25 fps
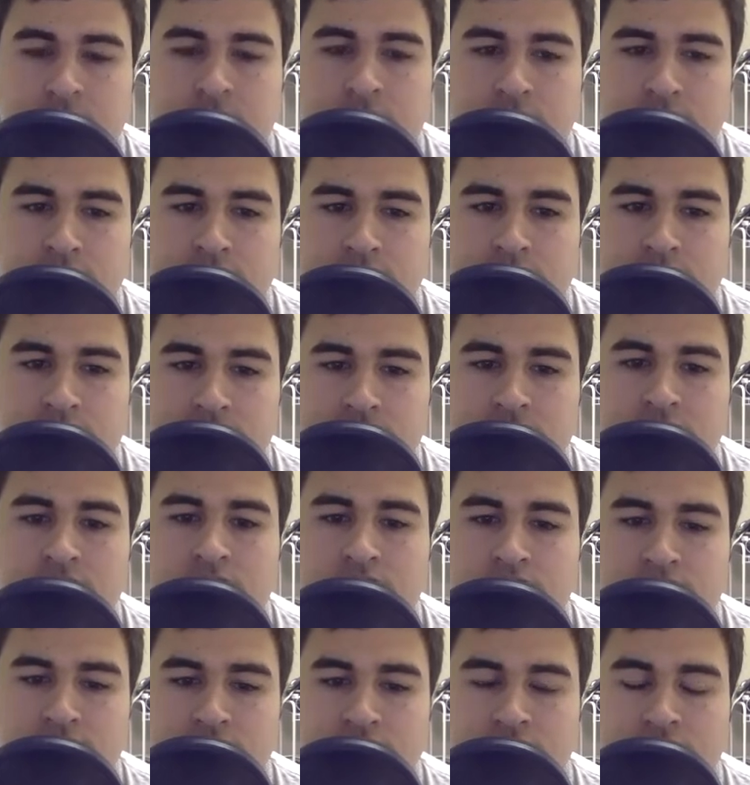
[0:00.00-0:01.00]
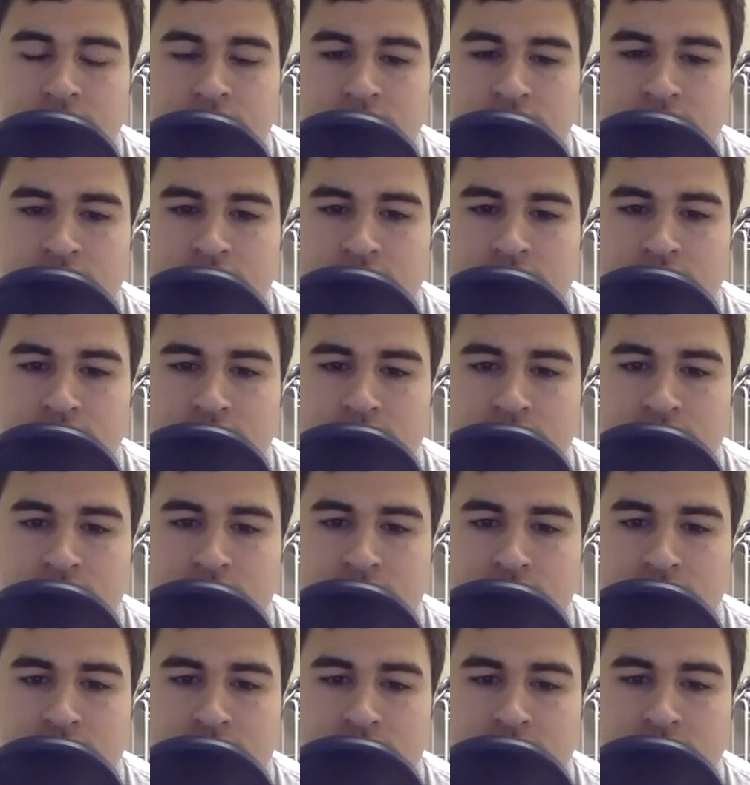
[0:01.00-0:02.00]

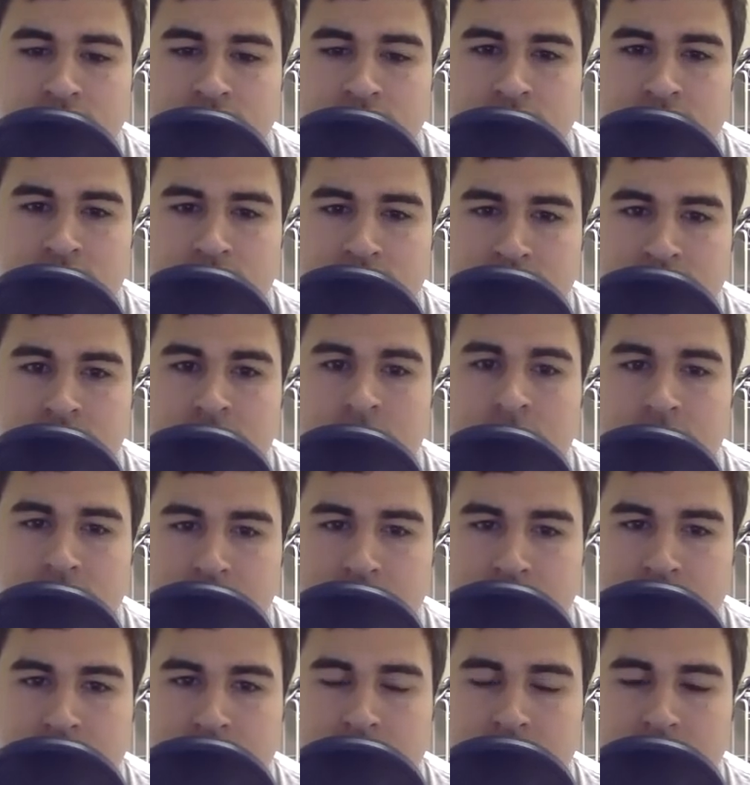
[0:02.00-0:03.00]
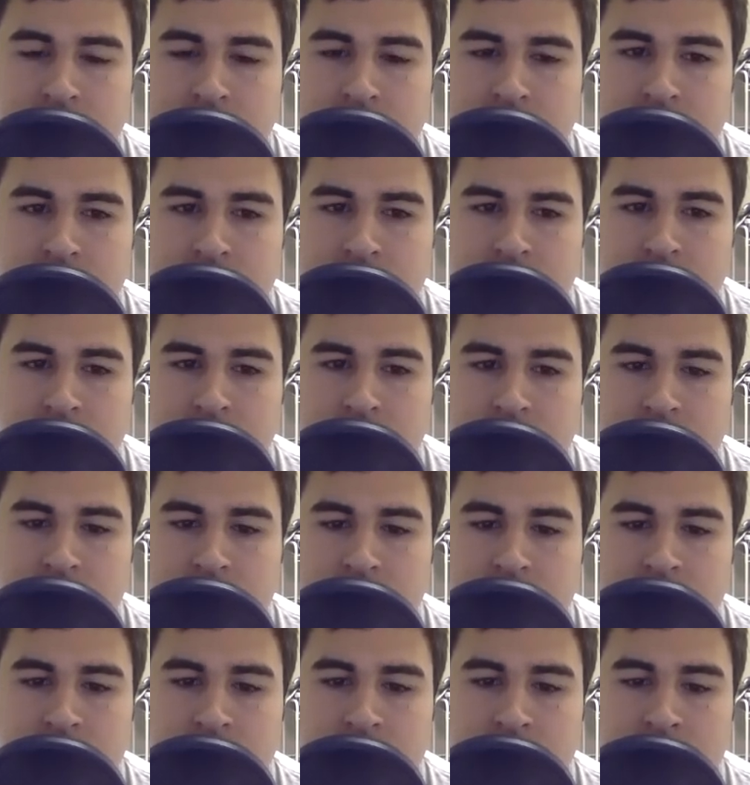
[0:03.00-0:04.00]

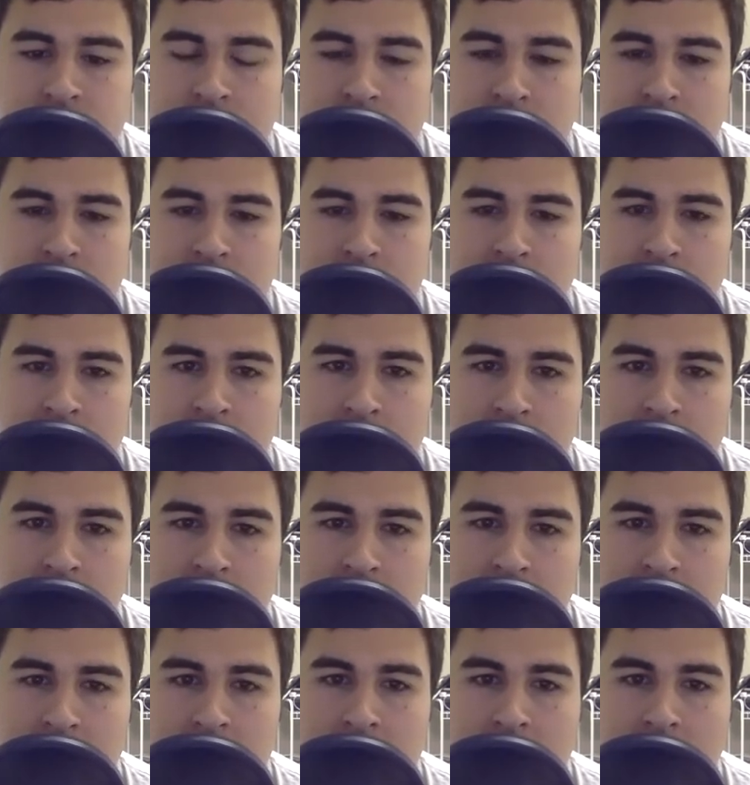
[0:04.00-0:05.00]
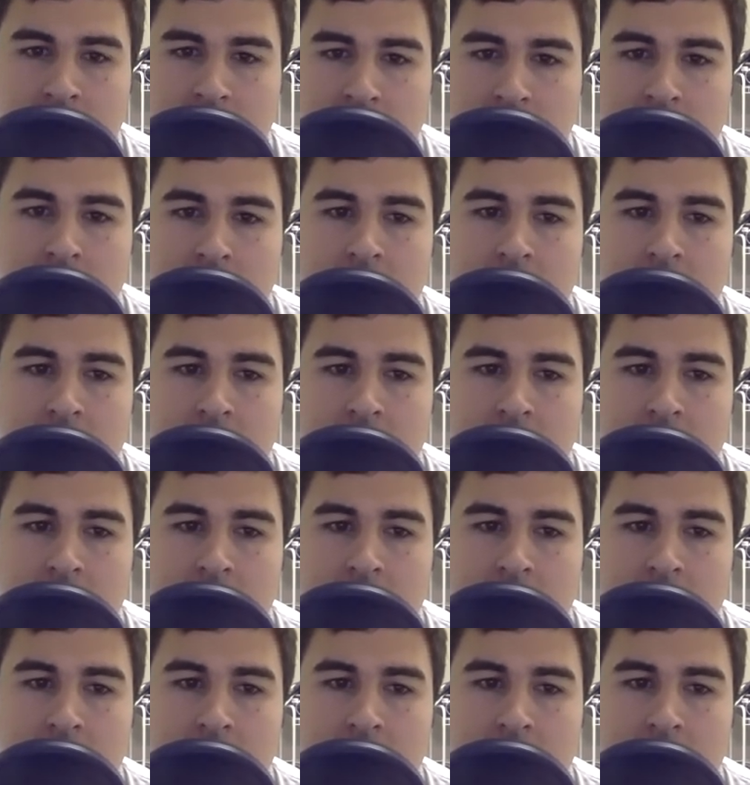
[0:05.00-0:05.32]
No words are spoken by the person on screen.